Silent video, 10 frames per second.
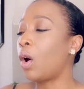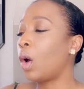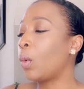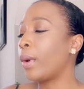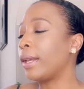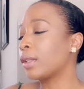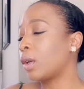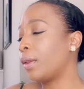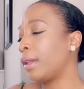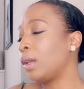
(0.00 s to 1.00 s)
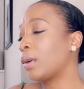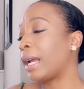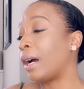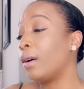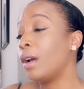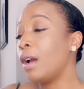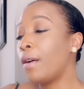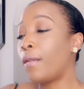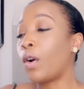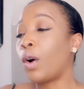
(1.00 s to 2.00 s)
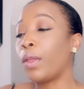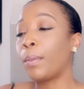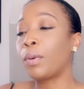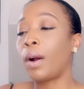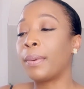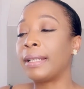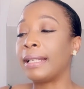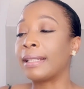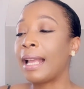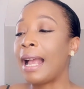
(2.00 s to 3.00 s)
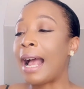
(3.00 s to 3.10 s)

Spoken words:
always on the lookout for other properties.